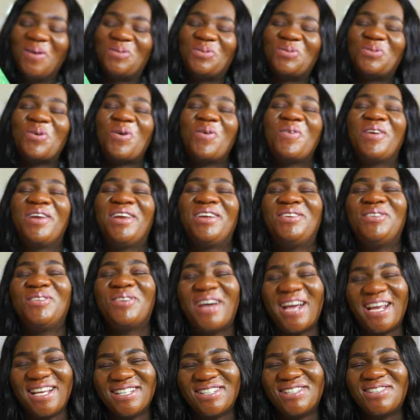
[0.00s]
sorry you
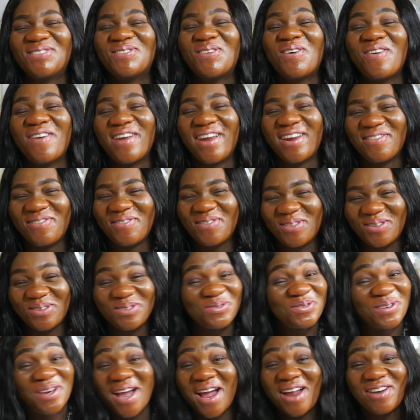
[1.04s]
guys, sorry for those
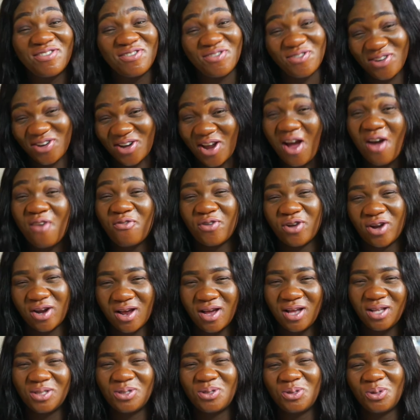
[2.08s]
who can't read
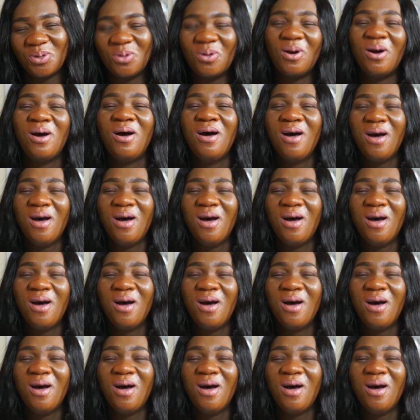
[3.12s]
Afrikaans, you know,